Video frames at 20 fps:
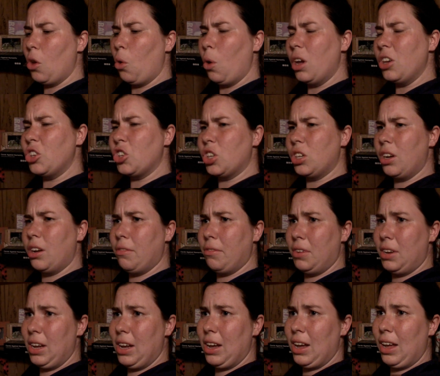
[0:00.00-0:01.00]
Question of
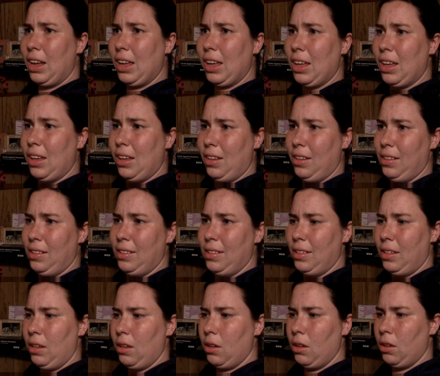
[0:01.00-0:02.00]
the day
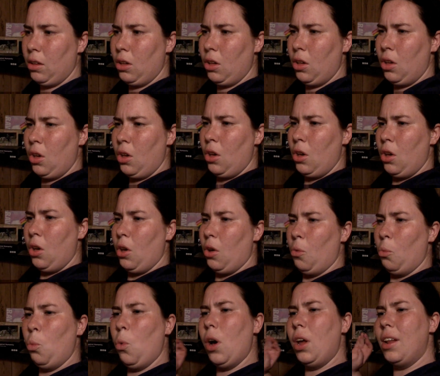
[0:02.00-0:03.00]
is
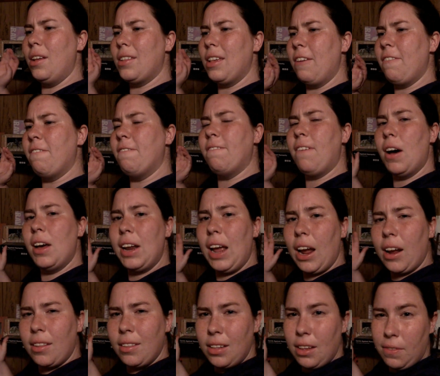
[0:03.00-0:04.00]
what is a fun
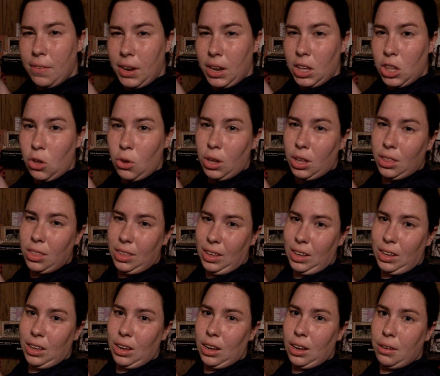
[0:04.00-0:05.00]
activity you can
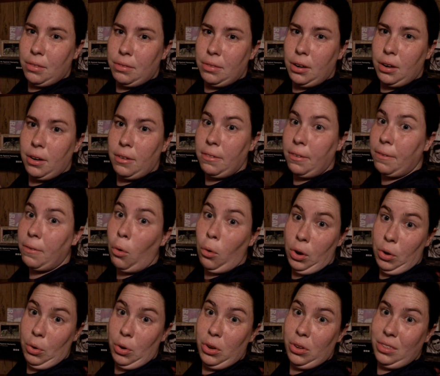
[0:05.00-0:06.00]
think of for
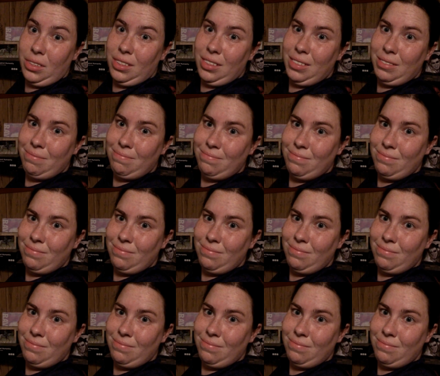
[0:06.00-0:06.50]
four-year-olds?